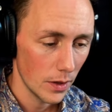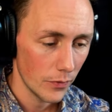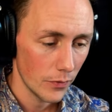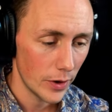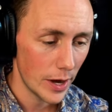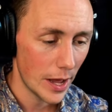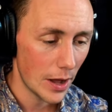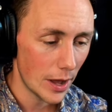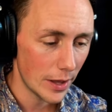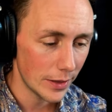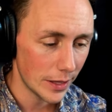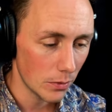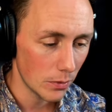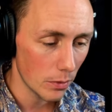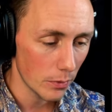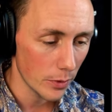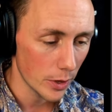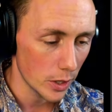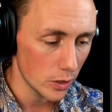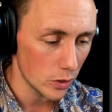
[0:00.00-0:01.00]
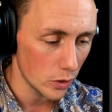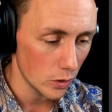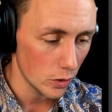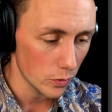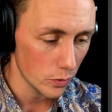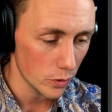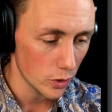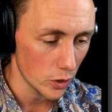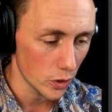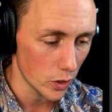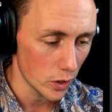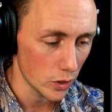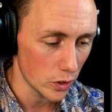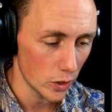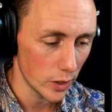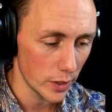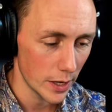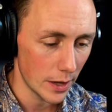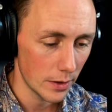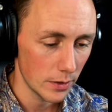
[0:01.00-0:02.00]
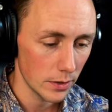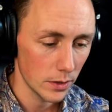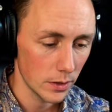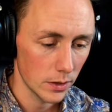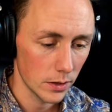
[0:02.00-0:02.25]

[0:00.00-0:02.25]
For now, I think what we're going to do is we're just going to turn it down